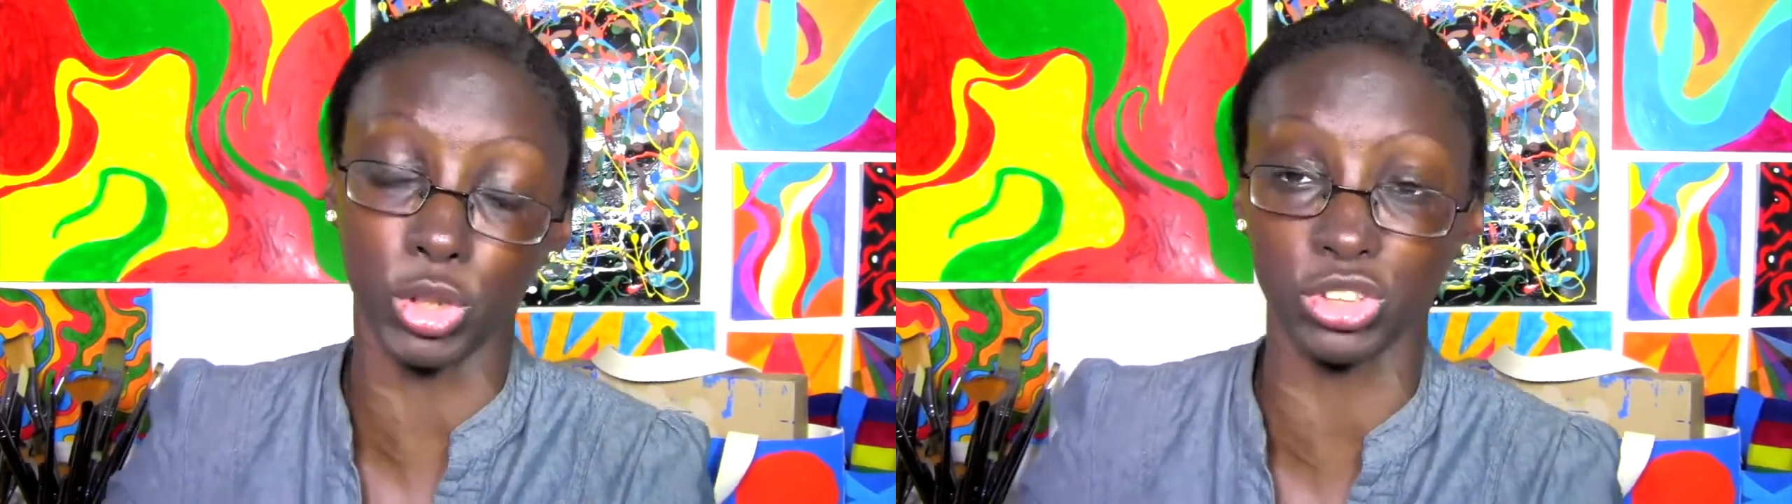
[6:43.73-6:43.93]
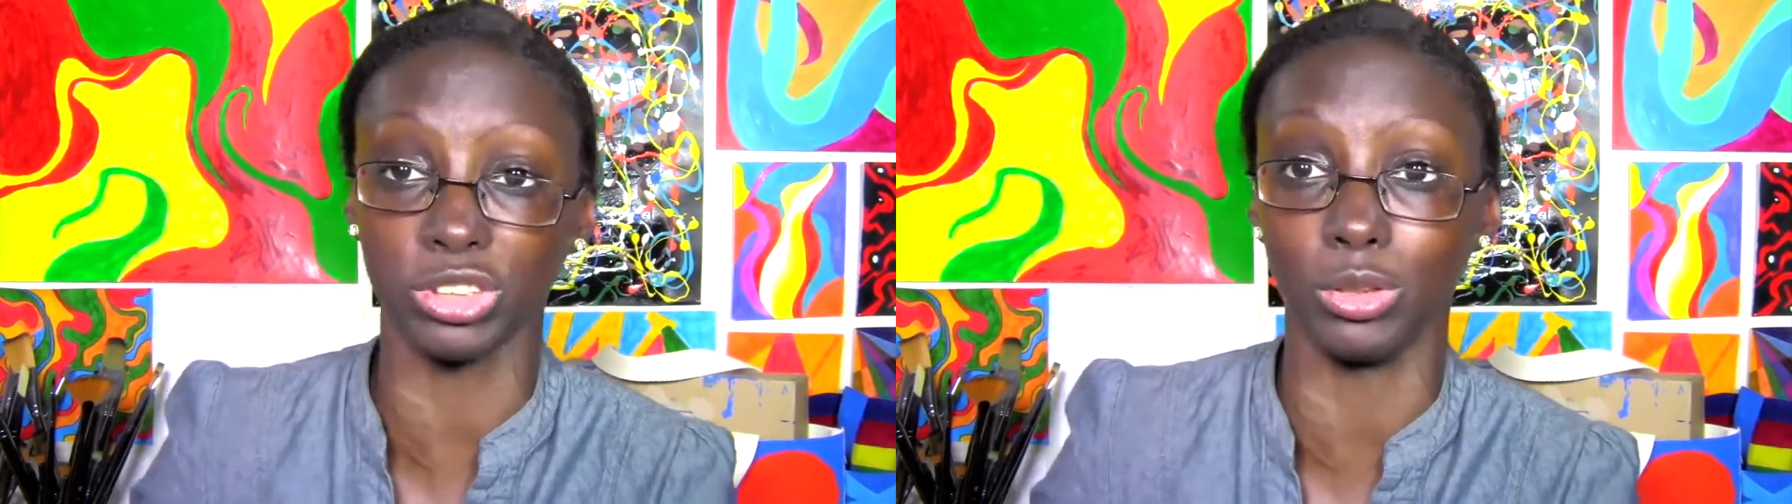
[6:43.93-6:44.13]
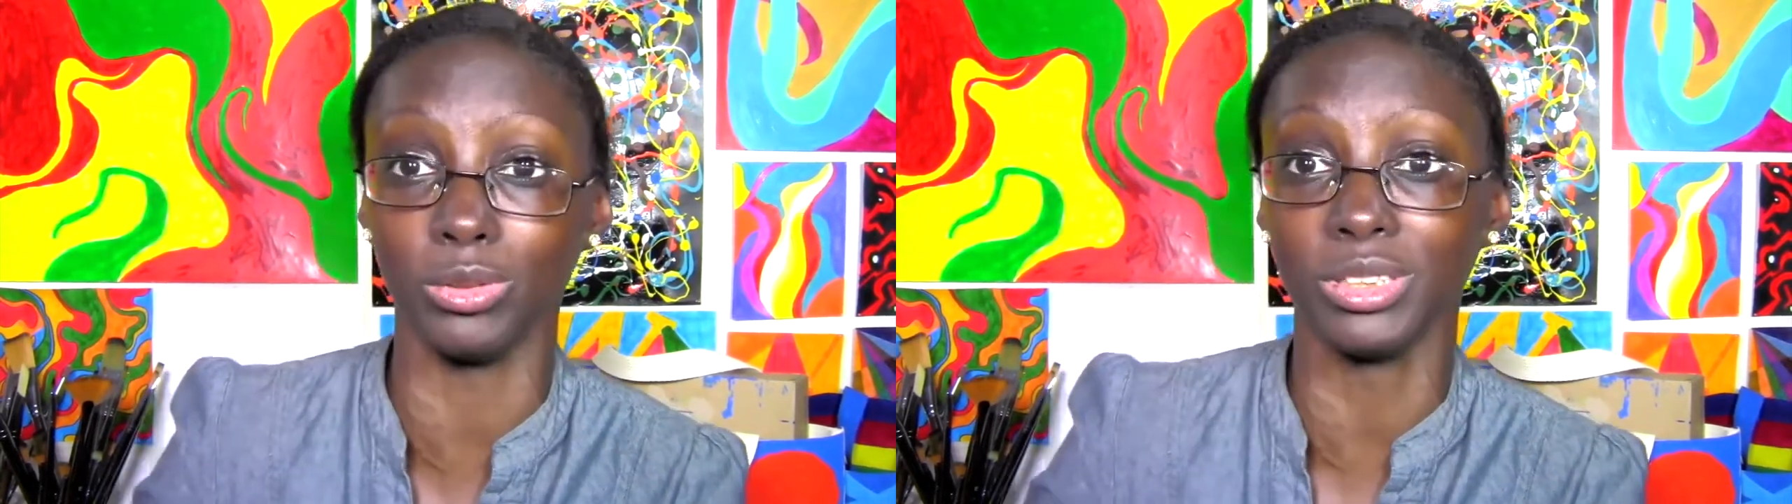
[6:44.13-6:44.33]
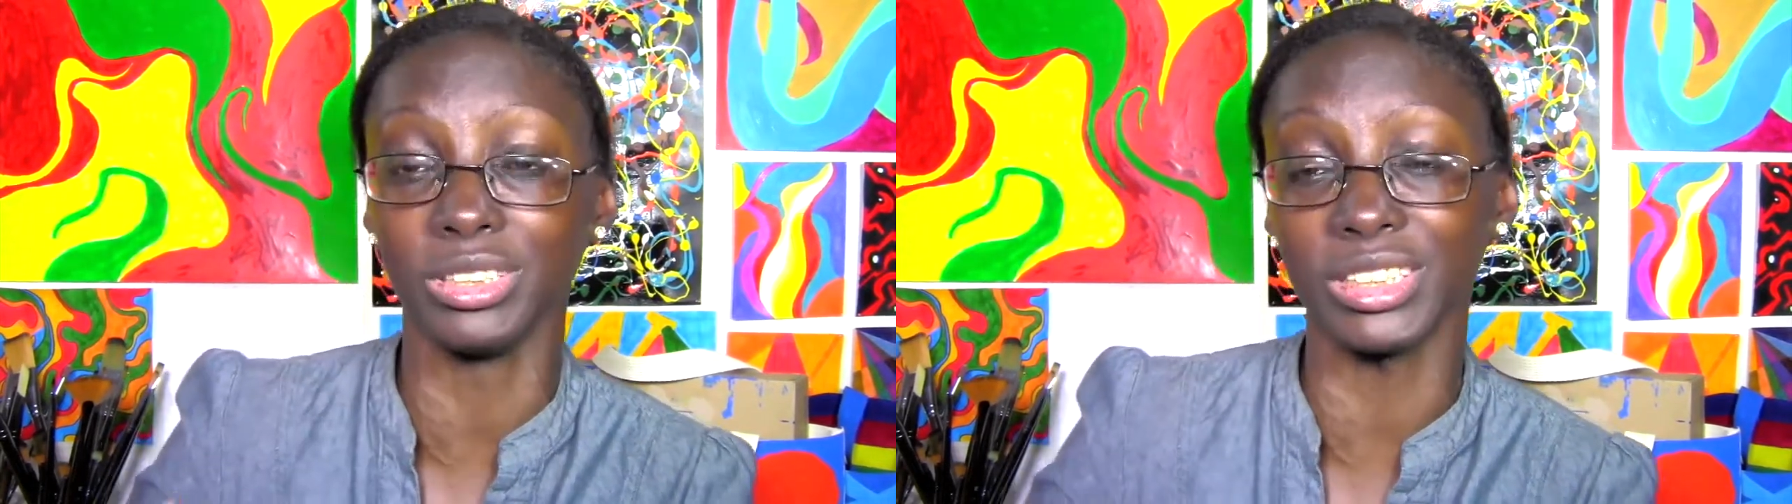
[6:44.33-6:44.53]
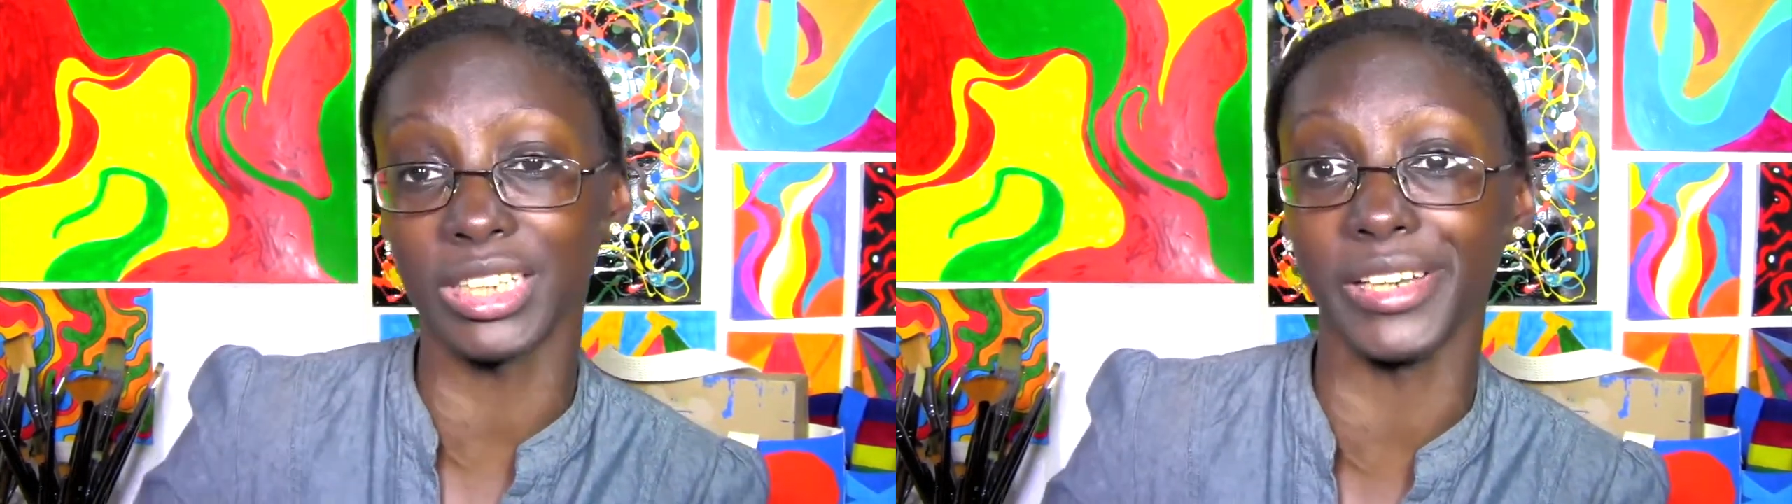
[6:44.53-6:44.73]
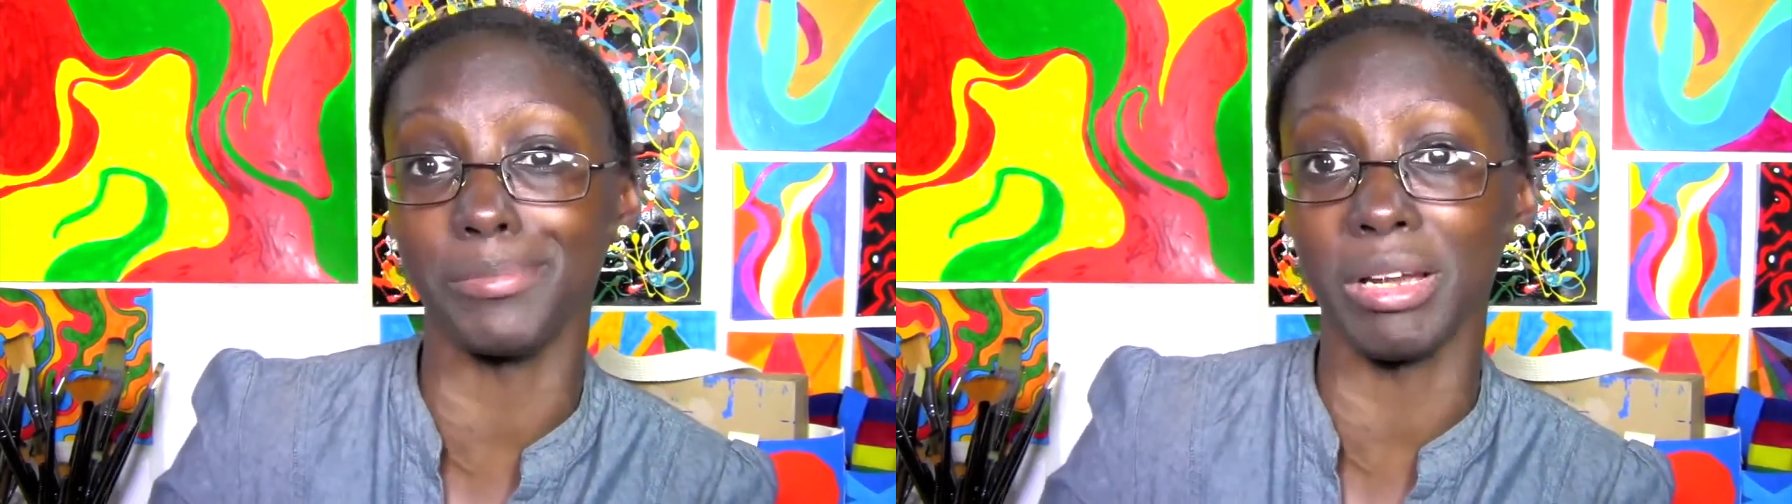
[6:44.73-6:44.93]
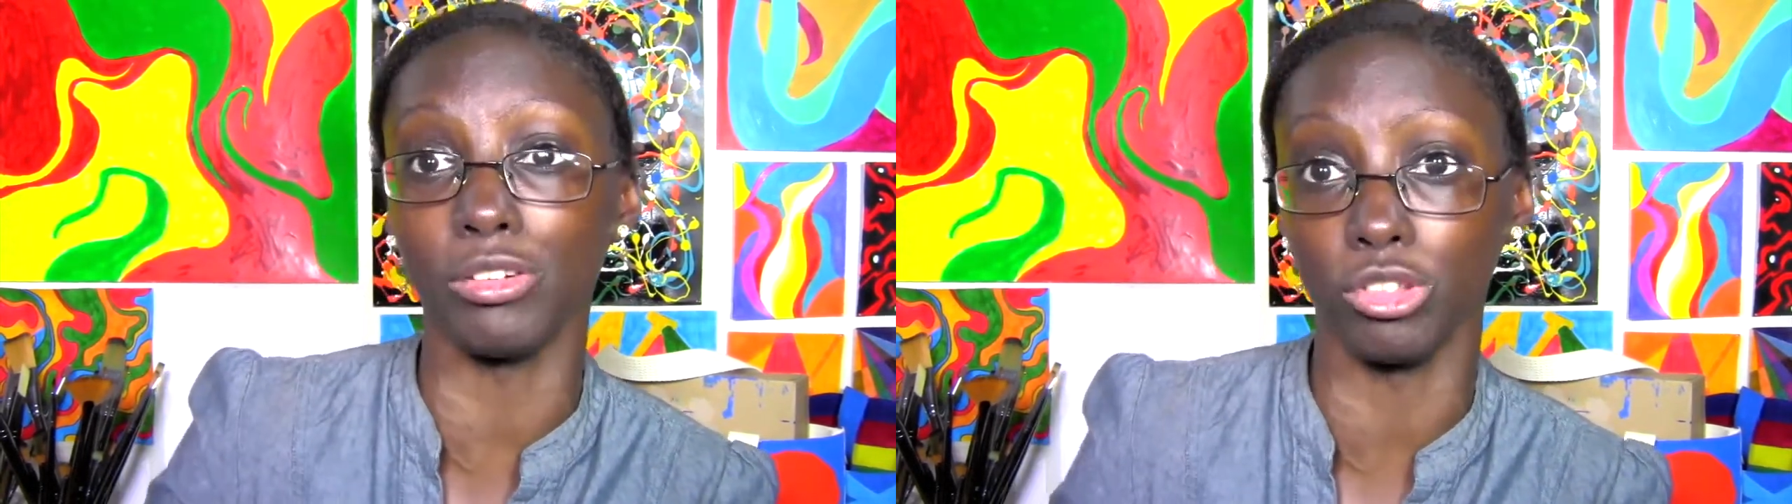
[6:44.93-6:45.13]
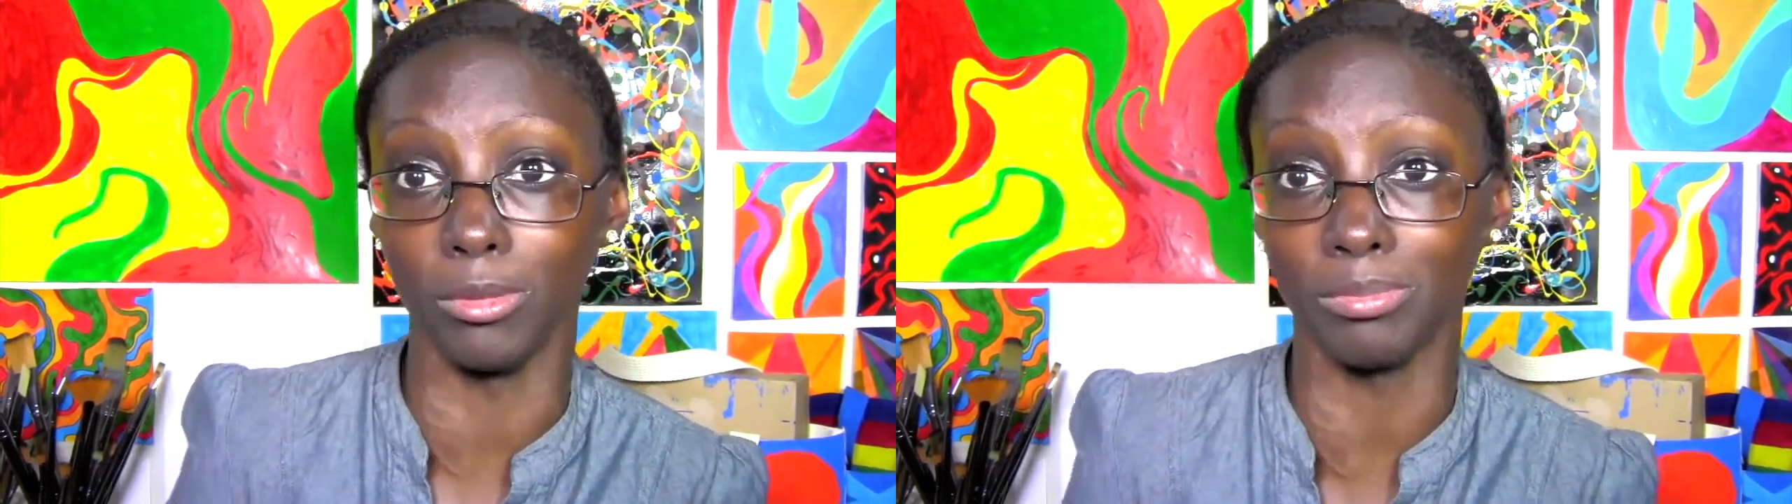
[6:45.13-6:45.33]
personal side of my
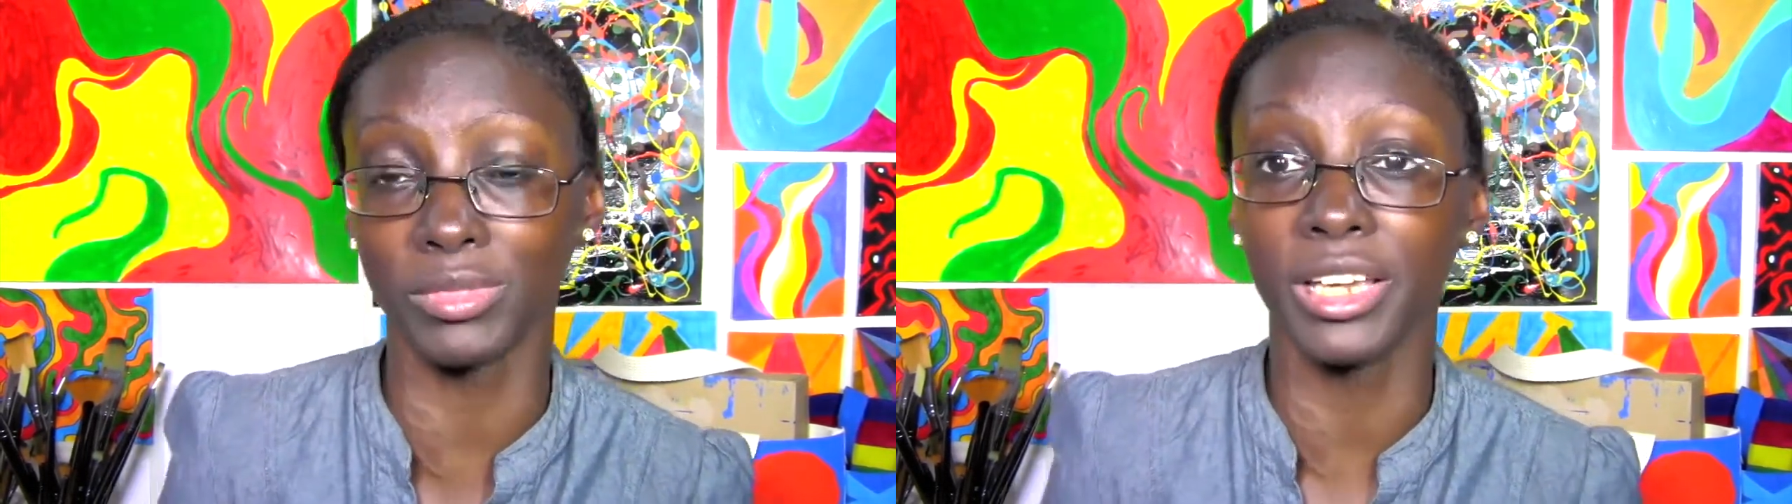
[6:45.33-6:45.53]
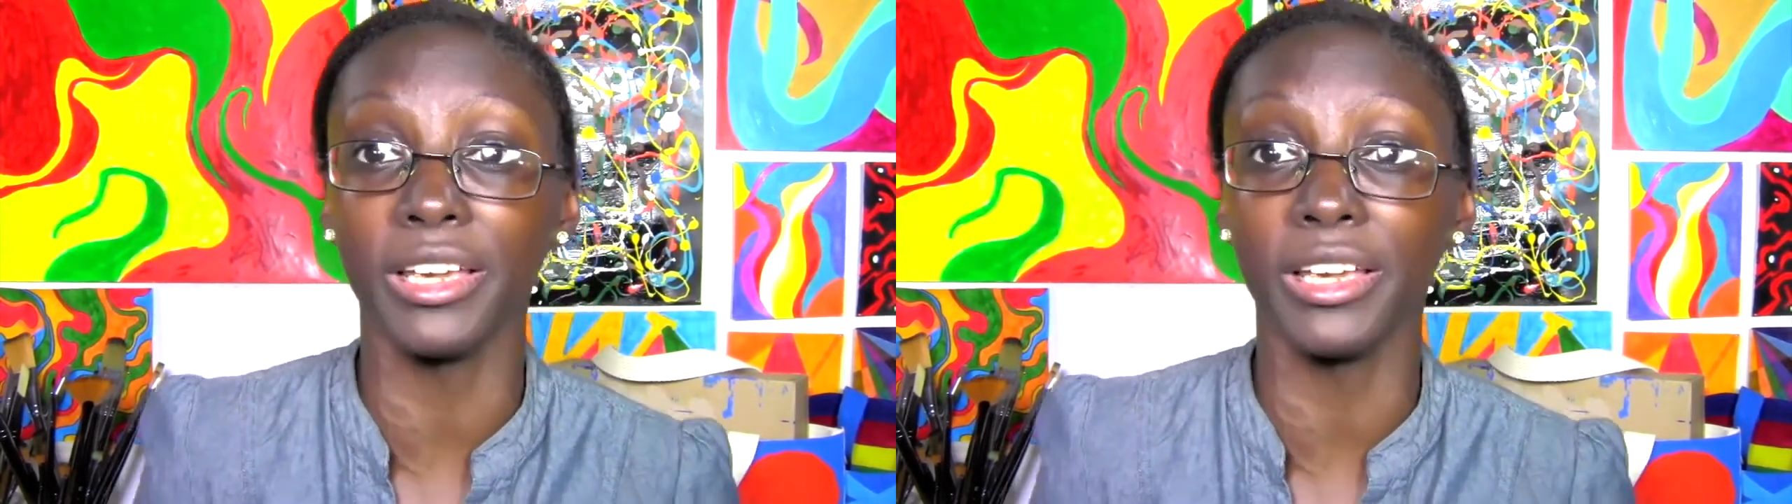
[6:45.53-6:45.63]
room.